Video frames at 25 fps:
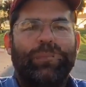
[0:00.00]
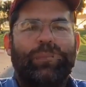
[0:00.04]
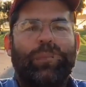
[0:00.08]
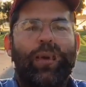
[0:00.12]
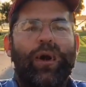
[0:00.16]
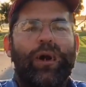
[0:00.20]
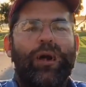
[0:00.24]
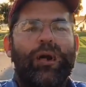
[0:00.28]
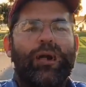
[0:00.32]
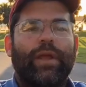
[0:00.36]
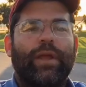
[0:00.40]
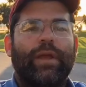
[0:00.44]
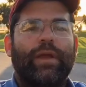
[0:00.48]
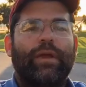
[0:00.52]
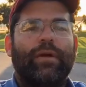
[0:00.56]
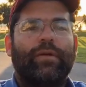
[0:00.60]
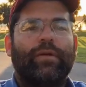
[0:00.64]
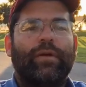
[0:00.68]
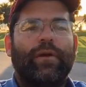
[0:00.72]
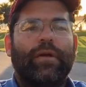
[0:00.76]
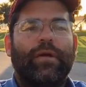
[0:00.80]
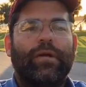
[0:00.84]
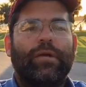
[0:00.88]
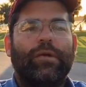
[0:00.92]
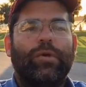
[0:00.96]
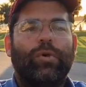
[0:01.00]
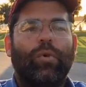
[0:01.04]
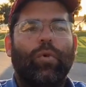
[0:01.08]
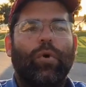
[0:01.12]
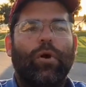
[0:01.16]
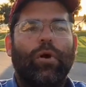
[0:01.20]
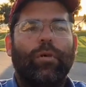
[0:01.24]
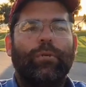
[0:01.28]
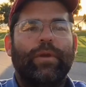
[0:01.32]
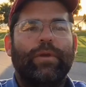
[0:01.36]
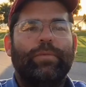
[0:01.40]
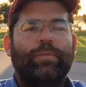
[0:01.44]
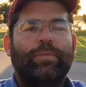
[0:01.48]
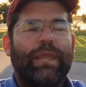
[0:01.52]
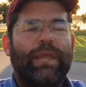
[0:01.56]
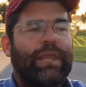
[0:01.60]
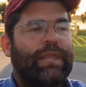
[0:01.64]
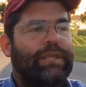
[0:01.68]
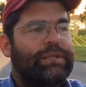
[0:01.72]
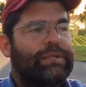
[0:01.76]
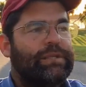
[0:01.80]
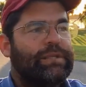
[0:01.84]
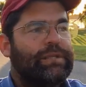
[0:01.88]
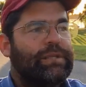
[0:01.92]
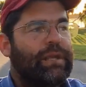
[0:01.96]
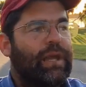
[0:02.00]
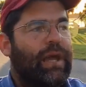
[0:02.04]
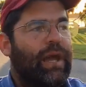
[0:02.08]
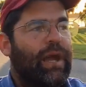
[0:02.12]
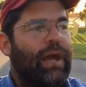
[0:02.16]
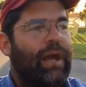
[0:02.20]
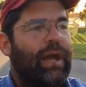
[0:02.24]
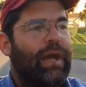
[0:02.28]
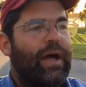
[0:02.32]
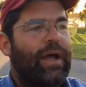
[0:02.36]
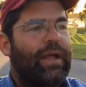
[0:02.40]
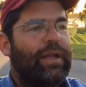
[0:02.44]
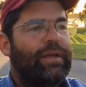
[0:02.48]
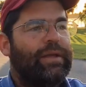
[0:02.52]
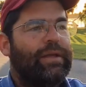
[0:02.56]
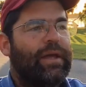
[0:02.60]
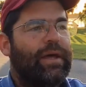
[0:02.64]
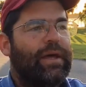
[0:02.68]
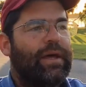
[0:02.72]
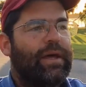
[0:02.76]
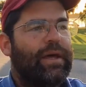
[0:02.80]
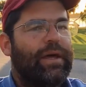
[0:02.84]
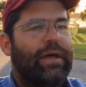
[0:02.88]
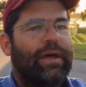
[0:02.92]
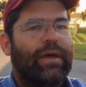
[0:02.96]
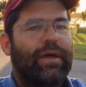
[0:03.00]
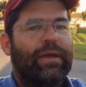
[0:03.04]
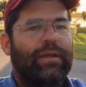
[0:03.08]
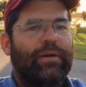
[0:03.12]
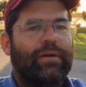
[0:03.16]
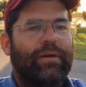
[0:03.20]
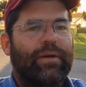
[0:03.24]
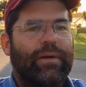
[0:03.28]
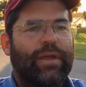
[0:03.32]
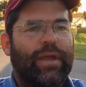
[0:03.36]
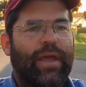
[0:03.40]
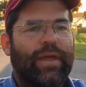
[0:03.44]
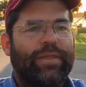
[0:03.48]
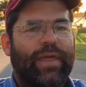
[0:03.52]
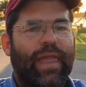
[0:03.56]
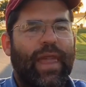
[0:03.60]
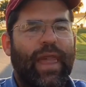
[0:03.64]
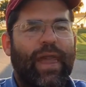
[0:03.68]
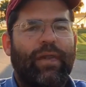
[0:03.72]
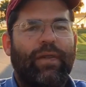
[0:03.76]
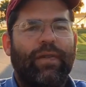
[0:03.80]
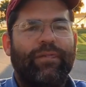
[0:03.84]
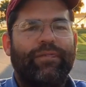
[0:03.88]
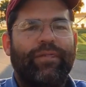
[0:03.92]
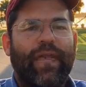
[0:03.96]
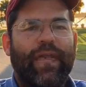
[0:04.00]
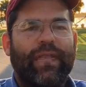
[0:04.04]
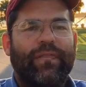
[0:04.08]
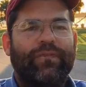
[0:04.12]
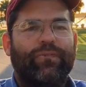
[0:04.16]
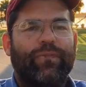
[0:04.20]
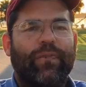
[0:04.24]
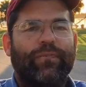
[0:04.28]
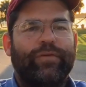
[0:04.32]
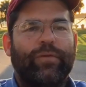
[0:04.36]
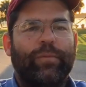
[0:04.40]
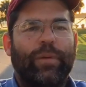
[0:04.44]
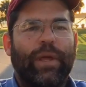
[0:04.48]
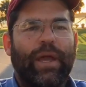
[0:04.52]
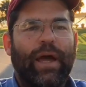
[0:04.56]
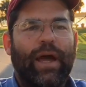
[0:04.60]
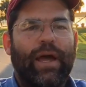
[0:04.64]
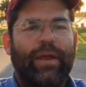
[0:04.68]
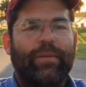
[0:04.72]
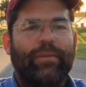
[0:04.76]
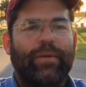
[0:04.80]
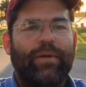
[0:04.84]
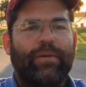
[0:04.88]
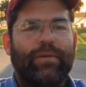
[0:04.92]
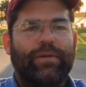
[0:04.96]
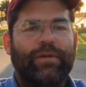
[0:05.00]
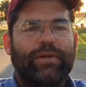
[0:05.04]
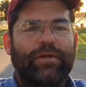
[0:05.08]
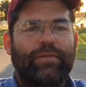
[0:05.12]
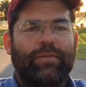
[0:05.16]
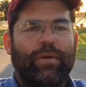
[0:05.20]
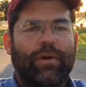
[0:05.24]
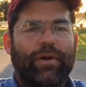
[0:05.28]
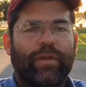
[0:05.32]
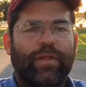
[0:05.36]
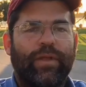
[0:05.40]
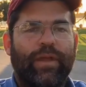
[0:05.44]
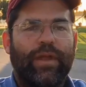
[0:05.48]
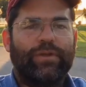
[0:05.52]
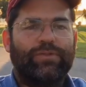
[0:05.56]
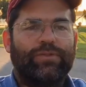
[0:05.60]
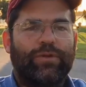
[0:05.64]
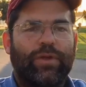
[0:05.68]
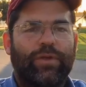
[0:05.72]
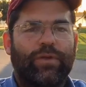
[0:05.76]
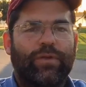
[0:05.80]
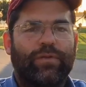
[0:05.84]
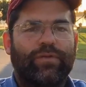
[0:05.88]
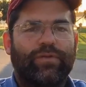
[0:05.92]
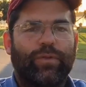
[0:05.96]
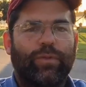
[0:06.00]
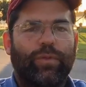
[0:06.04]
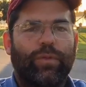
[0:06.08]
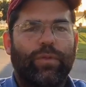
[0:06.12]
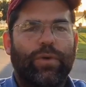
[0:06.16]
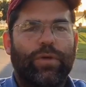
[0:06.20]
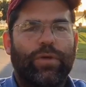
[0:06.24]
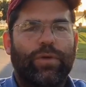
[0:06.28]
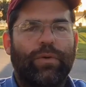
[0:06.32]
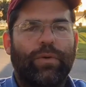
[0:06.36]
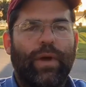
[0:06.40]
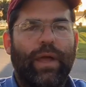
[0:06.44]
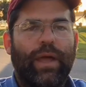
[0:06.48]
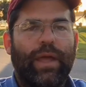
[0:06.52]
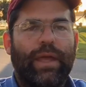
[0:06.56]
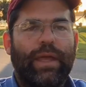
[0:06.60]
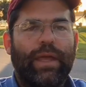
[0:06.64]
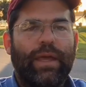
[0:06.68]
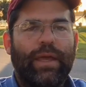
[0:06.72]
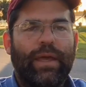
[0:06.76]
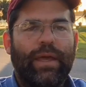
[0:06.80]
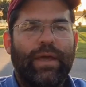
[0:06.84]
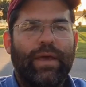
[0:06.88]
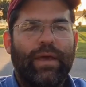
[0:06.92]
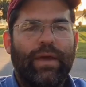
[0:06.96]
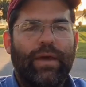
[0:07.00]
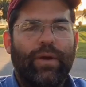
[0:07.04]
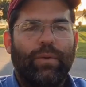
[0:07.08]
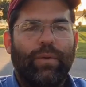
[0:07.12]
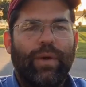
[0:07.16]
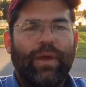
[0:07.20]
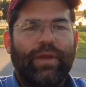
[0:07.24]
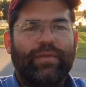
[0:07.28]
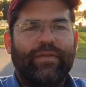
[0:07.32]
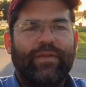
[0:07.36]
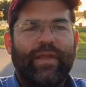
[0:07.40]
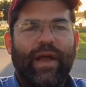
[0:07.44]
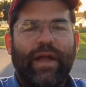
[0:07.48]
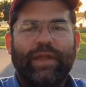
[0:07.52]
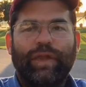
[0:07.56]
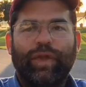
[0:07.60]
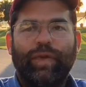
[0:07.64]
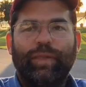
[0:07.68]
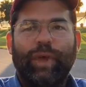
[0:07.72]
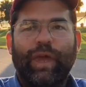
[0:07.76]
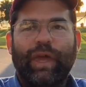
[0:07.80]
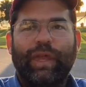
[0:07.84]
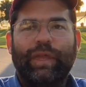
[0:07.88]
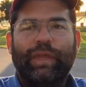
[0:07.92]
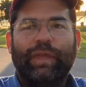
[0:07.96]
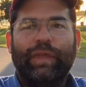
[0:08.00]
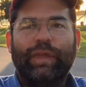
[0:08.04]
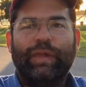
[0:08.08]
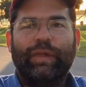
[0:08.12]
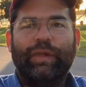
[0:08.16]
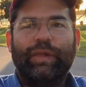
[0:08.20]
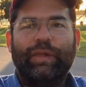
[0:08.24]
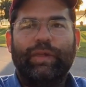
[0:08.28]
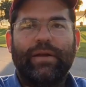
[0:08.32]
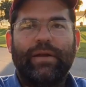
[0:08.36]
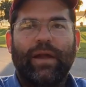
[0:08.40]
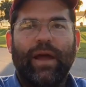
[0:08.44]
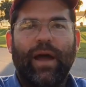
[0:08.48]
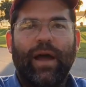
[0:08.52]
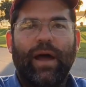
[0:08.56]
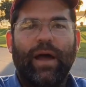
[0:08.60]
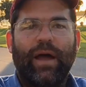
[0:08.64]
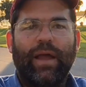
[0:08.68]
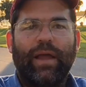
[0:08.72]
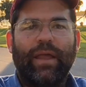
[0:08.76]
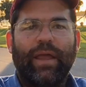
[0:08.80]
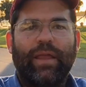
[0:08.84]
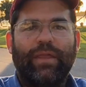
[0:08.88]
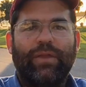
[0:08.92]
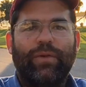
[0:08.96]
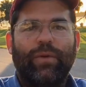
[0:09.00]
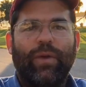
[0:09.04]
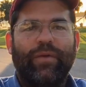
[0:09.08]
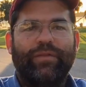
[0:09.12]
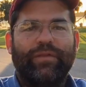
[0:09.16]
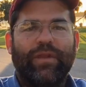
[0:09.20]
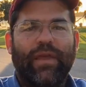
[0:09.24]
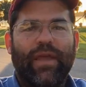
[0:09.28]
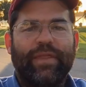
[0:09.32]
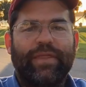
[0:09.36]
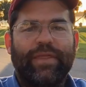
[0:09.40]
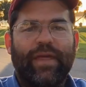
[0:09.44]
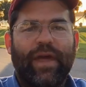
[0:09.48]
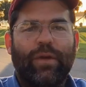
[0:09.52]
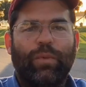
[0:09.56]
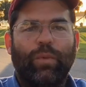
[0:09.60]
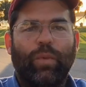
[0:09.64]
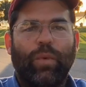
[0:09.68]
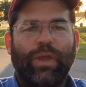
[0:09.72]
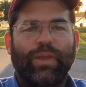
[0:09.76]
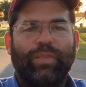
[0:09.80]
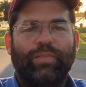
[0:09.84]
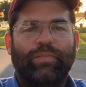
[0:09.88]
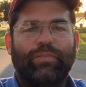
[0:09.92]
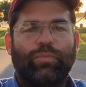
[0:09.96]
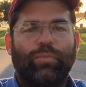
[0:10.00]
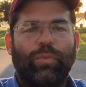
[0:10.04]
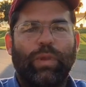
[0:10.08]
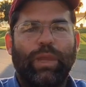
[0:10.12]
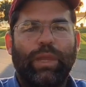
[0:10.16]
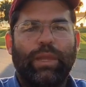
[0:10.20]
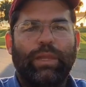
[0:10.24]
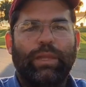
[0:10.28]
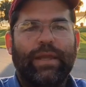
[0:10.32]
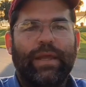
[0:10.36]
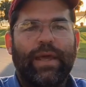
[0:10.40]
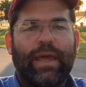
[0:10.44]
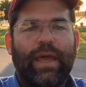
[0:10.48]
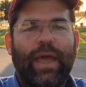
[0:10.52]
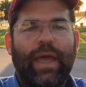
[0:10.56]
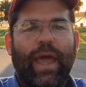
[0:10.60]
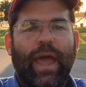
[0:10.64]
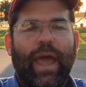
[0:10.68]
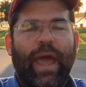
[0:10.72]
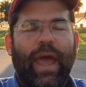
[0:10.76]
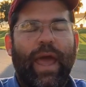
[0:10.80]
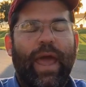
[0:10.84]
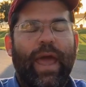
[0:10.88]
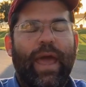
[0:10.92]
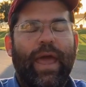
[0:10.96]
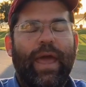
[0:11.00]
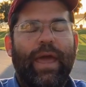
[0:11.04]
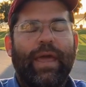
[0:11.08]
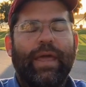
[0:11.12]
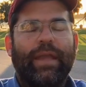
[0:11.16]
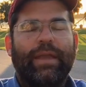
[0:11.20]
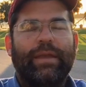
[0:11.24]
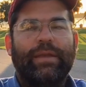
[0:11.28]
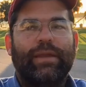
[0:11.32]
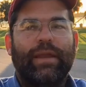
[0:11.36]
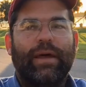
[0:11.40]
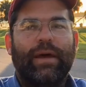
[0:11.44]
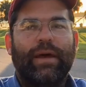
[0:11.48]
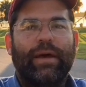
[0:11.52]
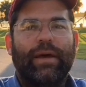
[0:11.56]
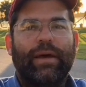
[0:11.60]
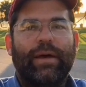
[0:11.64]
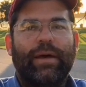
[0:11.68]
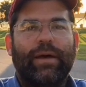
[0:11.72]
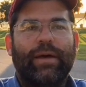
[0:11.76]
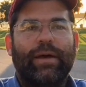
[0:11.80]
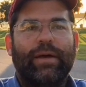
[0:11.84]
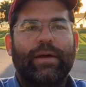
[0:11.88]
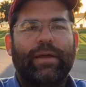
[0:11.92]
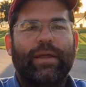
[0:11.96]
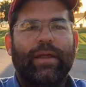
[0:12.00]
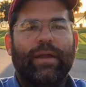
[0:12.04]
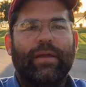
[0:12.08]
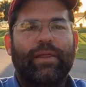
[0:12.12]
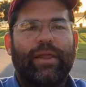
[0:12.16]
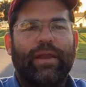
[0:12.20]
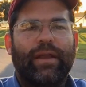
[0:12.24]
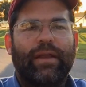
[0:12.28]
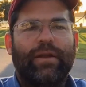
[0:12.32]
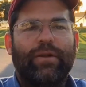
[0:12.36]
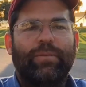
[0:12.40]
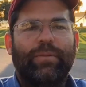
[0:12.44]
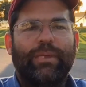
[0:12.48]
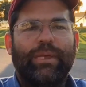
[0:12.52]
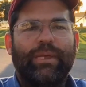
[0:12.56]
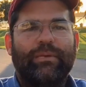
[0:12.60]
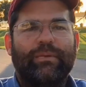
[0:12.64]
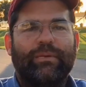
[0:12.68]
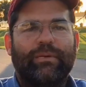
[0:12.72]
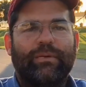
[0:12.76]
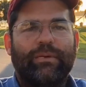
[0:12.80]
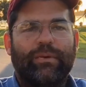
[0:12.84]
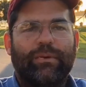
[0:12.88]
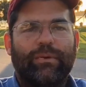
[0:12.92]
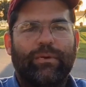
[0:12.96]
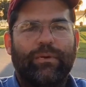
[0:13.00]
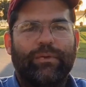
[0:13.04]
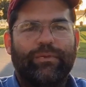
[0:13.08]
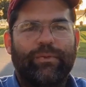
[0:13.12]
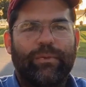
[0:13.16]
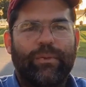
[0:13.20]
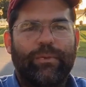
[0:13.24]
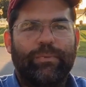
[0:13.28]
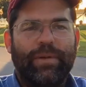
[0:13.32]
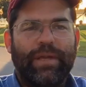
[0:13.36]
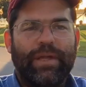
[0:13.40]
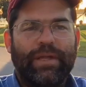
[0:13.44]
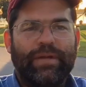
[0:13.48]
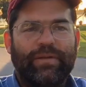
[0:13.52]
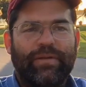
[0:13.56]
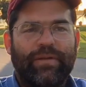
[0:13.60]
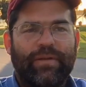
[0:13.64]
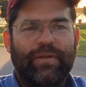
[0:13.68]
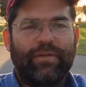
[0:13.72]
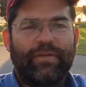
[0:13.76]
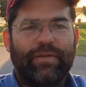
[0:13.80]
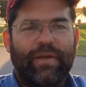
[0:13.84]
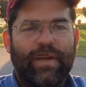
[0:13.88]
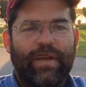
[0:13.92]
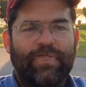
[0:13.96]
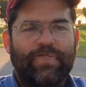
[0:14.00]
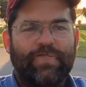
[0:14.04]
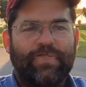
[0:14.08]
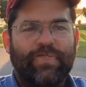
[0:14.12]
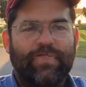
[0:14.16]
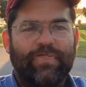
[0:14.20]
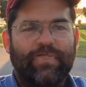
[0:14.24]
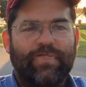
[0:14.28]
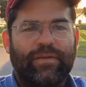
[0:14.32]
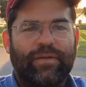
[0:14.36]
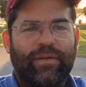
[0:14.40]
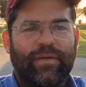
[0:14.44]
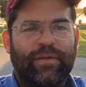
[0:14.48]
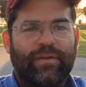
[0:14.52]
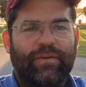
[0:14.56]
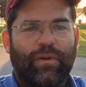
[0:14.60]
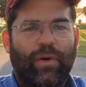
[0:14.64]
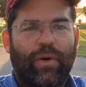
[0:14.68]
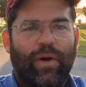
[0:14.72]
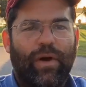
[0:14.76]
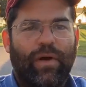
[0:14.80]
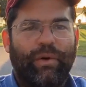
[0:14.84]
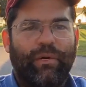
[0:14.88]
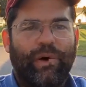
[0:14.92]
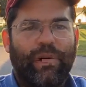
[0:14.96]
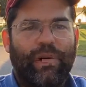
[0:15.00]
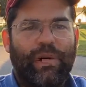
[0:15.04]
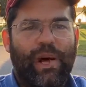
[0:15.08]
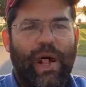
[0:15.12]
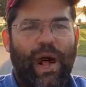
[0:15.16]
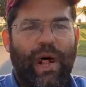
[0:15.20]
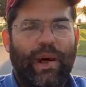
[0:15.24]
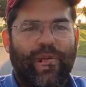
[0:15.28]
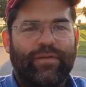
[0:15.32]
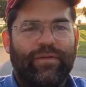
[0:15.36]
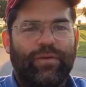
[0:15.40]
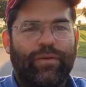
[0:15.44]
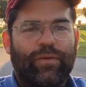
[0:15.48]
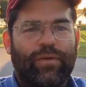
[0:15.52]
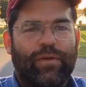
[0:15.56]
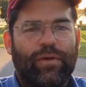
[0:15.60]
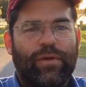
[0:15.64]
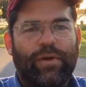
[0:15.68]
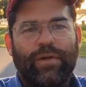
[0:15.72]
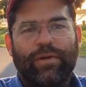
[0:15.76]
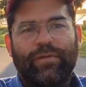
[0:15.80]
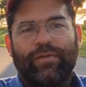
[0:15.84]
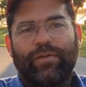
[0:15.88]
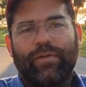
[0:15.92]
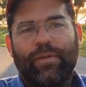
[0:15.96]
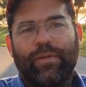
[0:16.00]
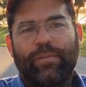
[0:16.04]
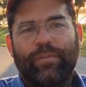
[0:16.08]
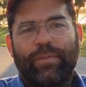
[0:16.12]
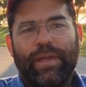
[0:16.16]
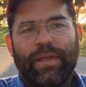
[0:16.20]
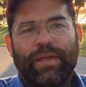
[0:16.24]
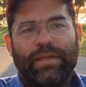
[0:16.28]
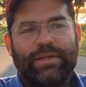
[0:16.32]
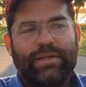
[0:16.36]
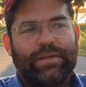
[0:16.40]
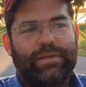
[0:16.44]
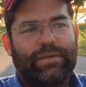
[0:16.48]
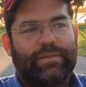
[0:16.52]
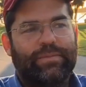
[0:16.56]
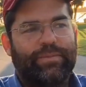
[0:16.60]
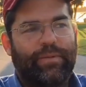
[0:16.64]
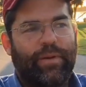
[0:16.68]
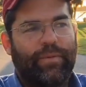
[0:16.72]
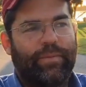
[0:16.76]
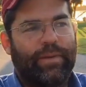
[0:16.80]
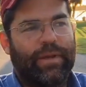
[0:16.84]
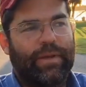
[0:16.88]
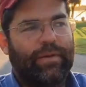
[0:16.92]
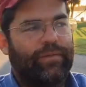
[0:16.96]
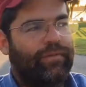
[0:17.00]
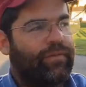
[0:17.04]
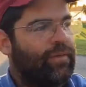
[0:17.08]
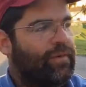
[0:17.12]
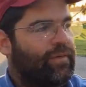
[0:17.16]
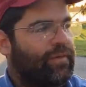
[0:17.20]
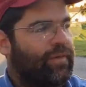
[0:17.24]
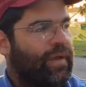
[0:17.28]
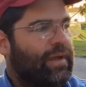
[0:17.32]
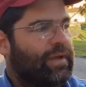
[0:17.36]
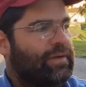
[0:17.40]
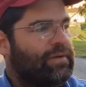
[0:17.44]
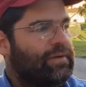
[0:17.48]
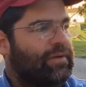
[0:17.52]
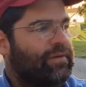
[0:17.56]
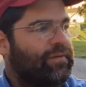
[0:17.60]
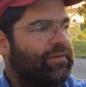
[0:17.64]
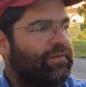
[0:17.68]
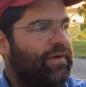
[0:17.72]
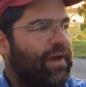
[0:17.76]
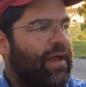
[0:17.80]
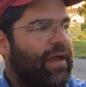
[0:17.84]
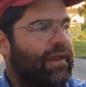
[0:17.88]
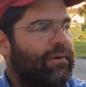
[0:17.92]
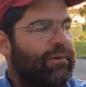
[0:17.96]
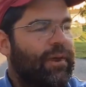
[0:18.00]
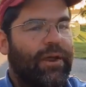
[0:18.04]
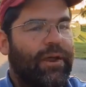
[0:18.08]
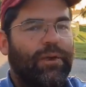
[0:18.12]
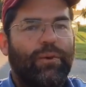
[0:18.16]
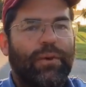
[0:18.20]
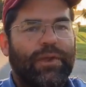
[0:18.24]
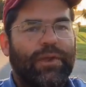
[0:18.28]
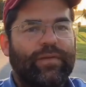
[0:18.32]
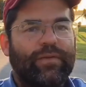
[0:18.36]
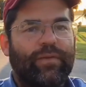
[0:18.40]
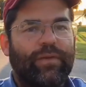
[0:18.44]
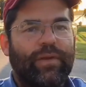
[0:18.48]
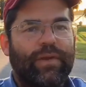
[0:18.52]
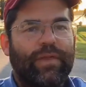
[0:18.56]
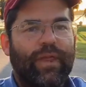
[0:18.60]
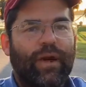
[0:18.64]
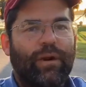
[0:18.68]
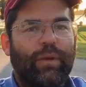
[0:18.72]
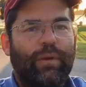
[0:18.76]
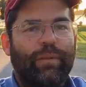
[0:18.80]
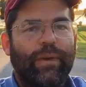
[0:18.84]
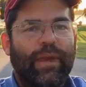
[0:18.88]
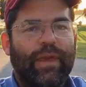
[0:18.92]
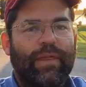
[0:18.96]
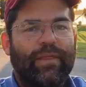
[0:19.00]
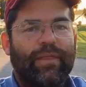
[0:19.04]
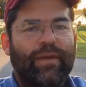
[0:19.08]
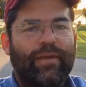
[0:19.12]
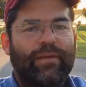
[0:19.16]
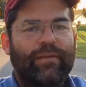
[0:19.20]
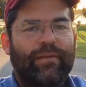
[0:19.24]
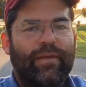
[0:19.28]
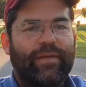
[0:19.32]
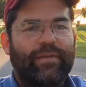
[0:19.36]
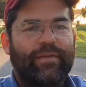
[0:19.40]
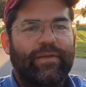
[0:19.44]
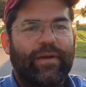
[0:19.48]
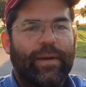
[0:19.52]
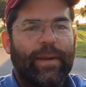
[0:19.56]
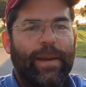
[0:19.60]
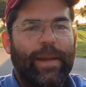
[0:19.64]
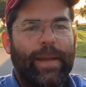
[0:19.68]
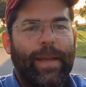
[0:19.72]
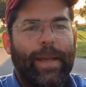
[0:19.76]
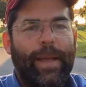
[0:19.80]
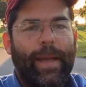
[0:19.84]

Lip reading: Park here in Ormond Beach. You're looking at the Halifax River behind me, which is part of the Intracoastal Waterway. Wind's not too bad here. I do have to get that windscreen, and then it'll be easier to do it from the beach. The sound just is often not so good from the beach. I mean, of course, I could just find my windscreen. That would make things easier.